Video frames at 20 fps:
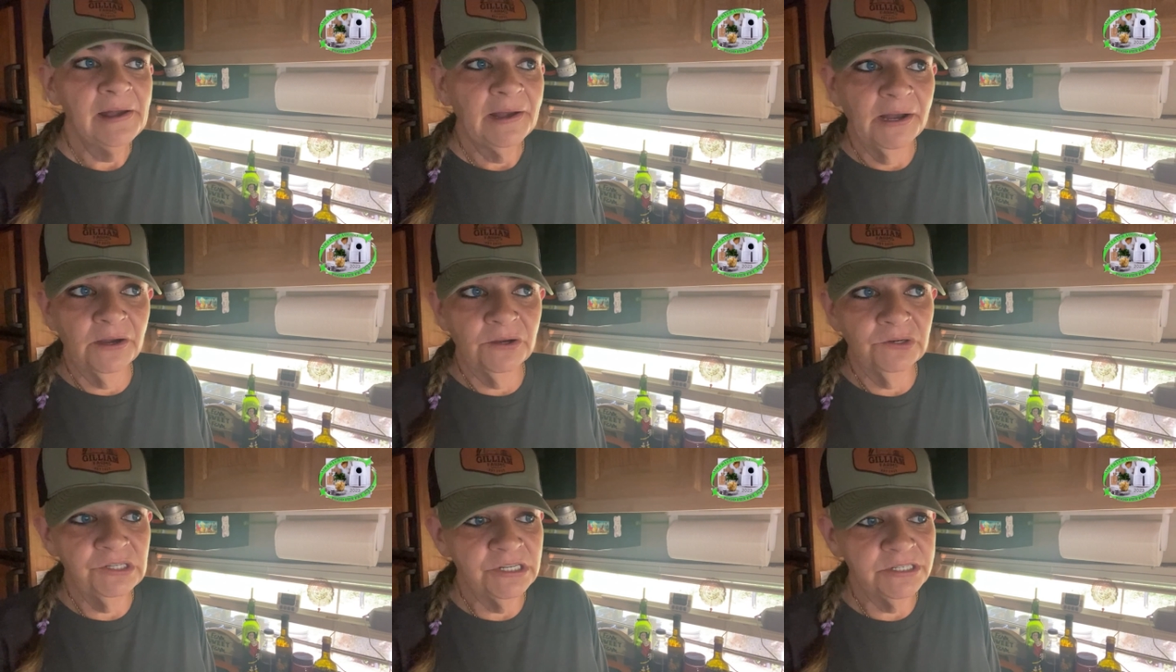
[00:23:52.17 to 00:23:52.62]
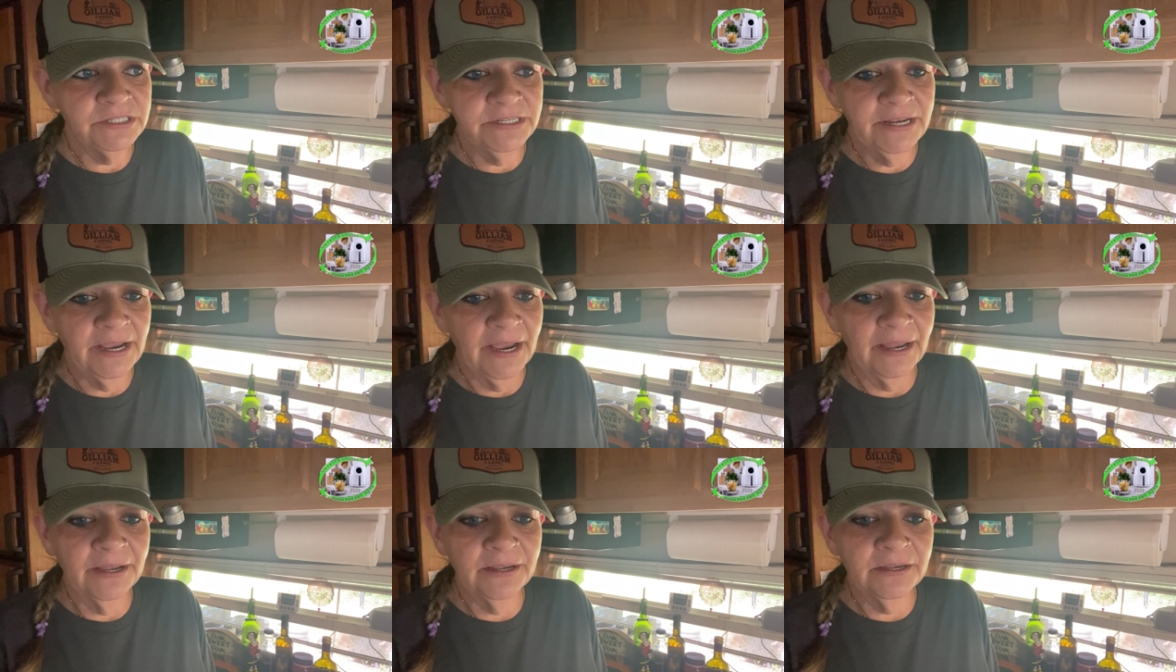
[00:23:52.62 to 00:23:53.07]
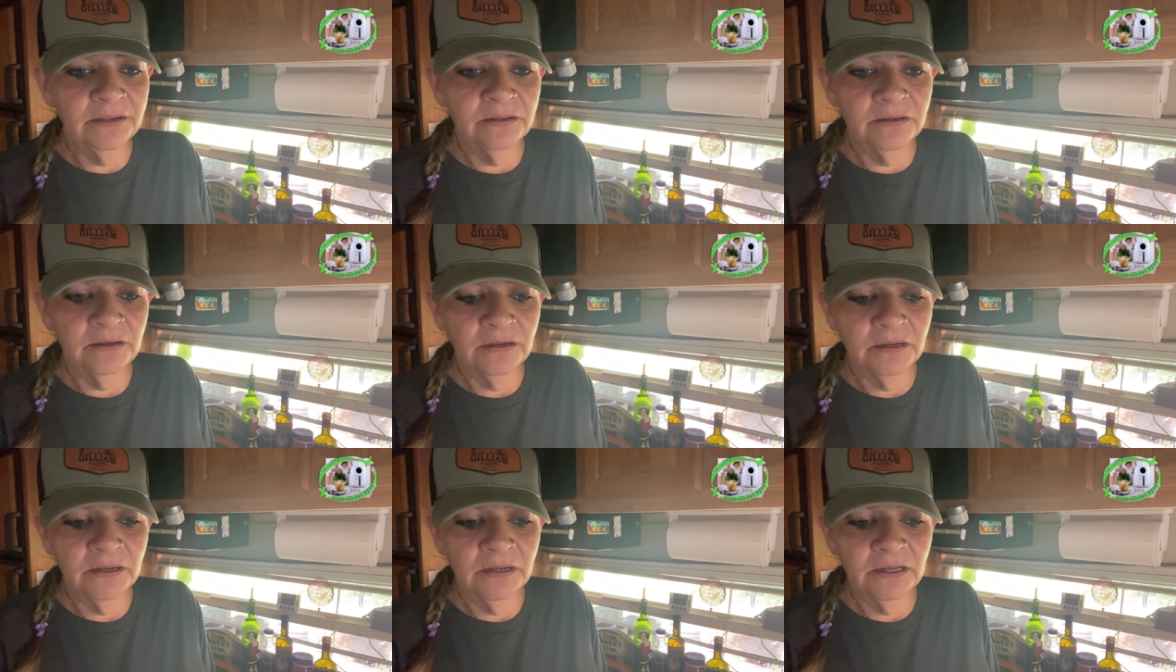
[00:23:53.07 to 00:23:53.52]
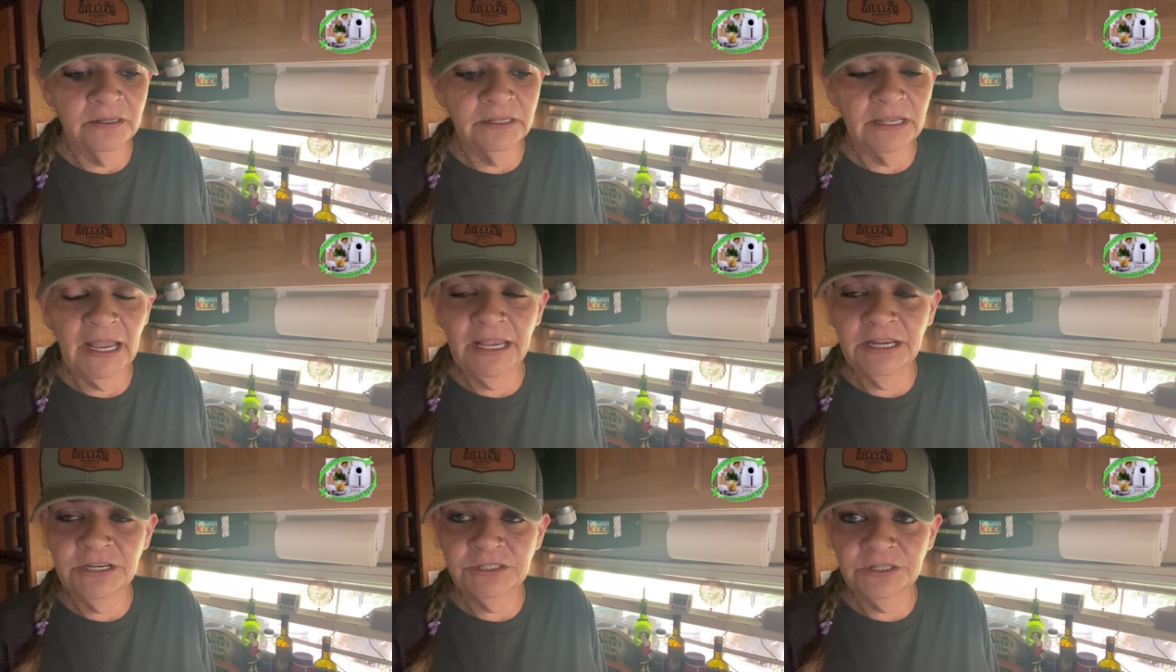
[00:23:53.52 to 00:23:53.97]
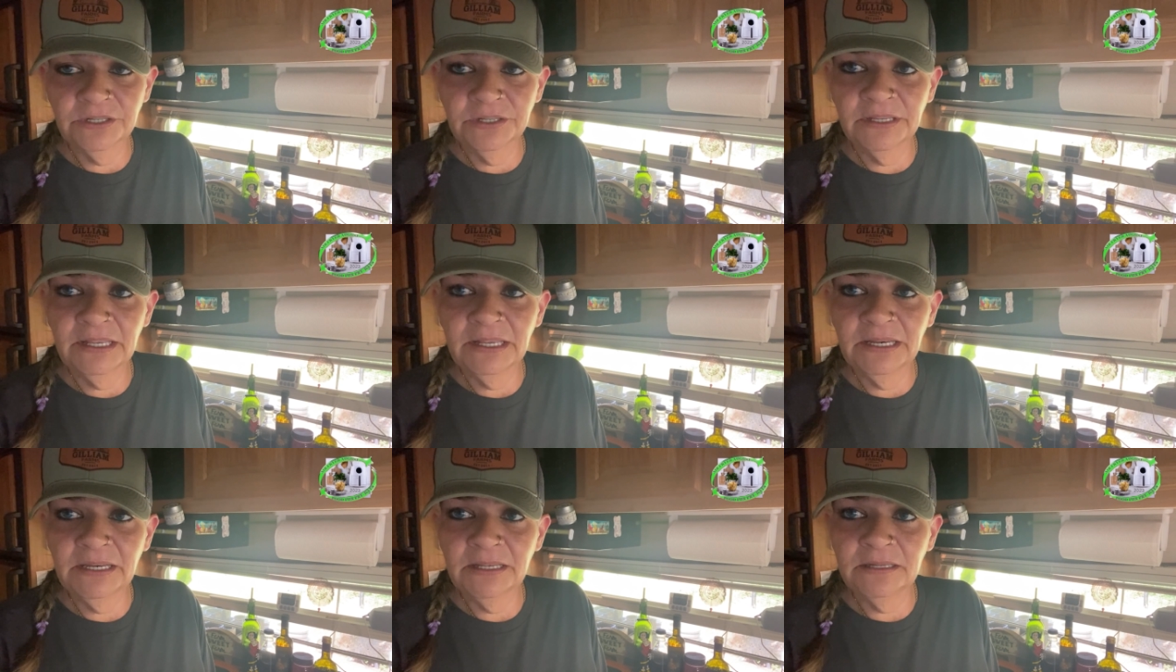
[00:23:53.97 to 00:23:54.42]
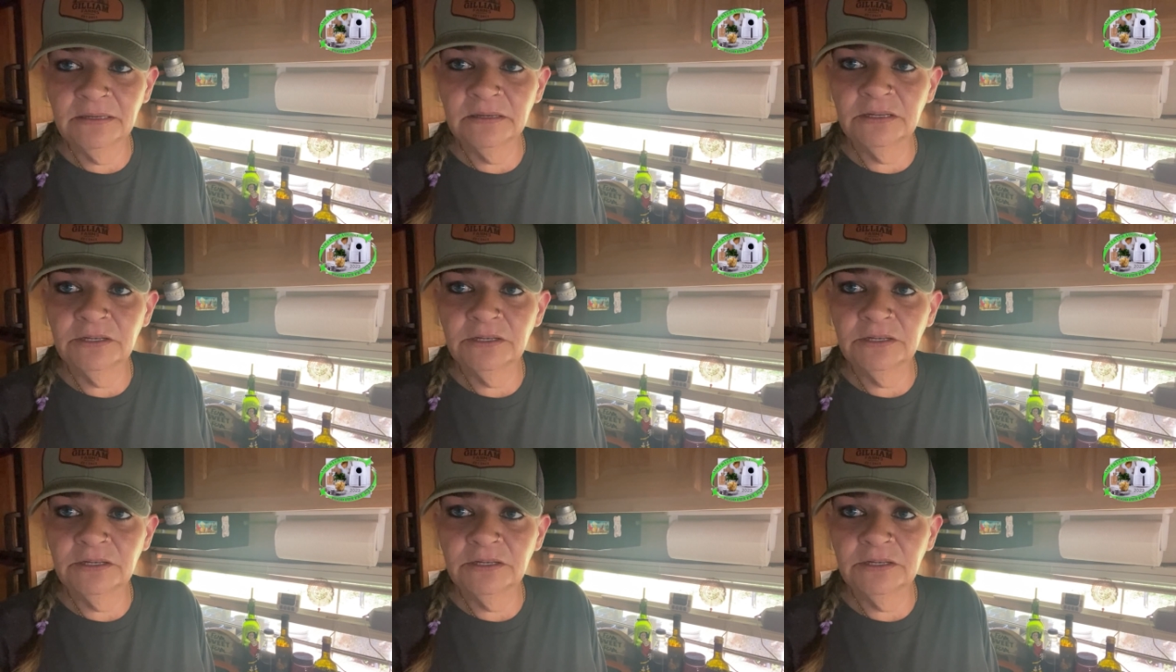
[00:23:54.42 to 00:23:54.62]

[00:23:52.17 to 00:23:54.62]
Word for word: I'll just tag uh, Angela in it